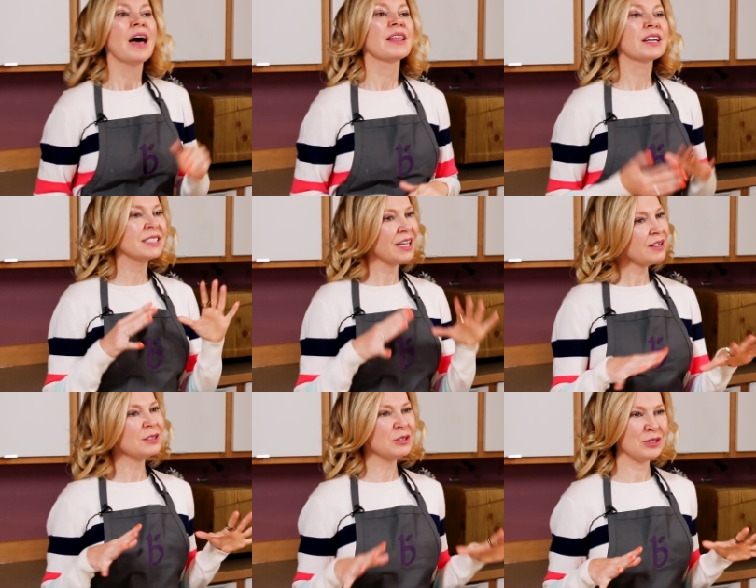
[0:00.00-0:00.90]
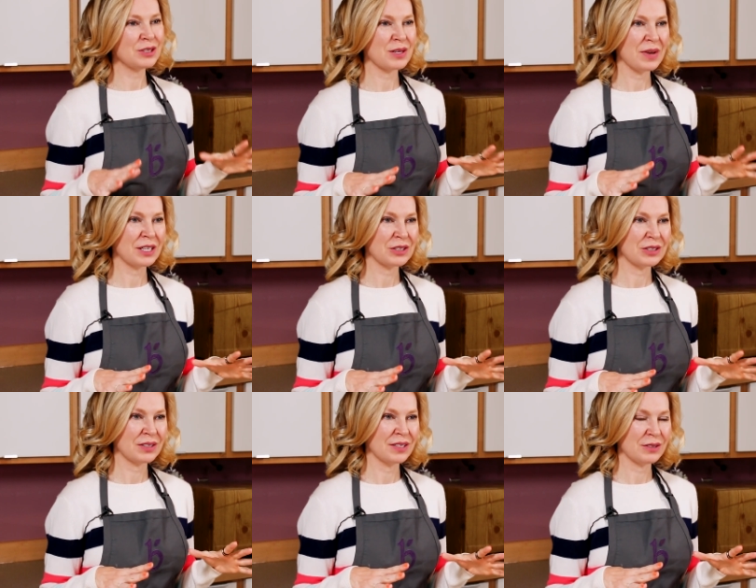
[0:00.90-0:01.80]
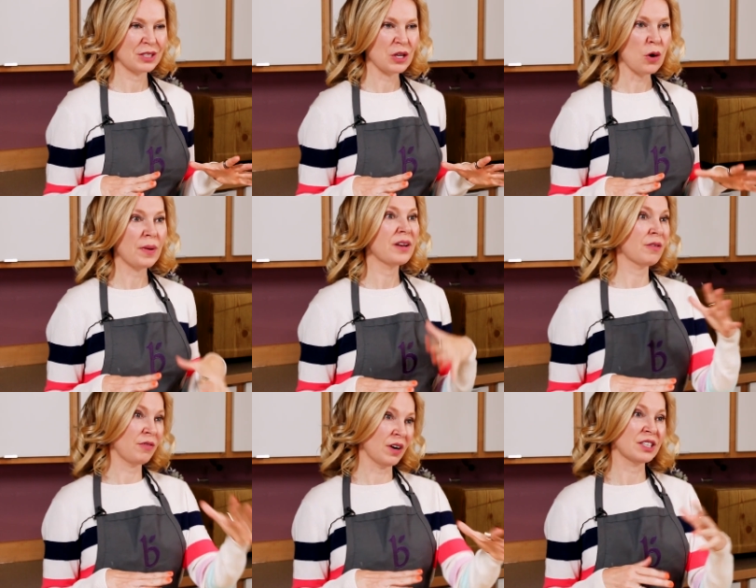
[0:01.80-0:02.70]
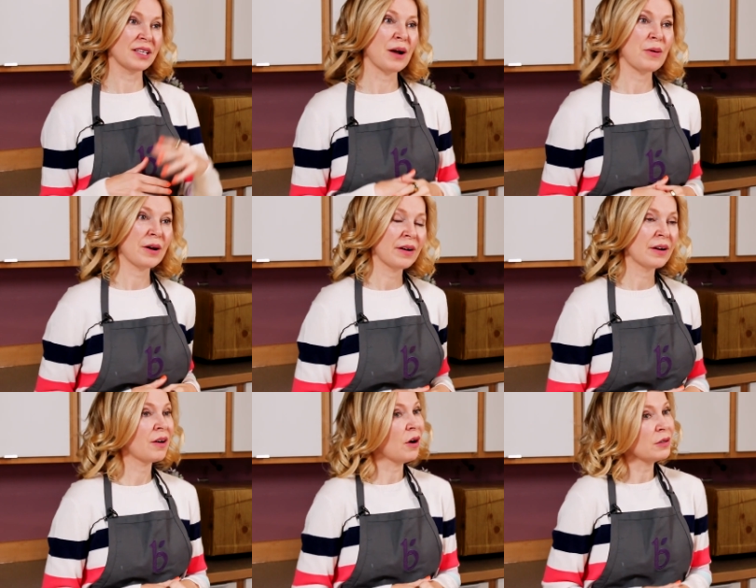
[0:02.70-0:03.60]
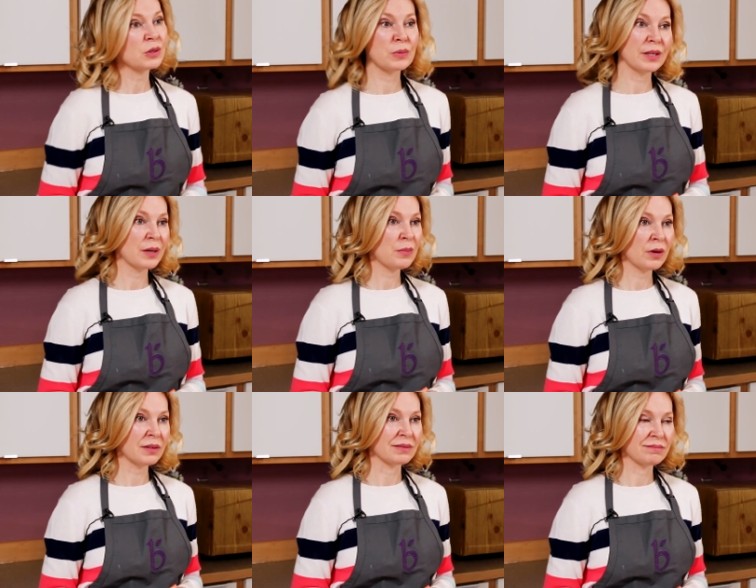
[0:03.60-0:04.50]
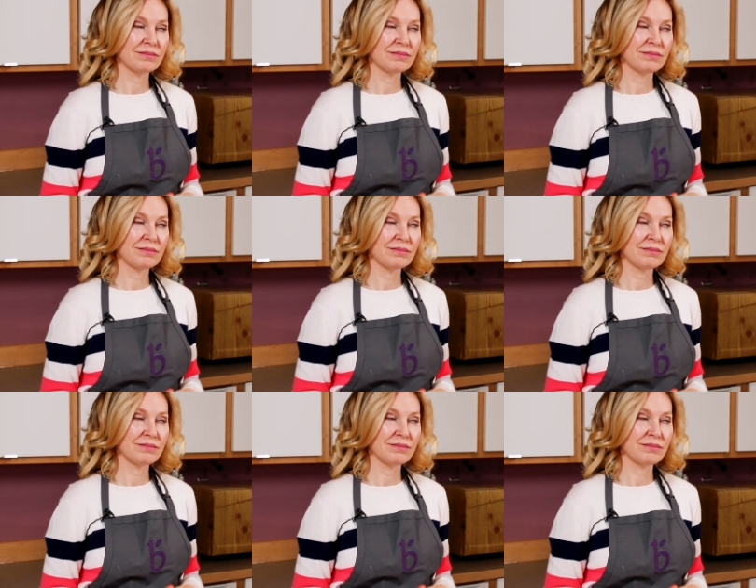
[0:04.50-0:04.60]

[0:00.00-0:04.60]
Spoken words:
The containers you choose to mix your soap and your fresh lye water in are also really important.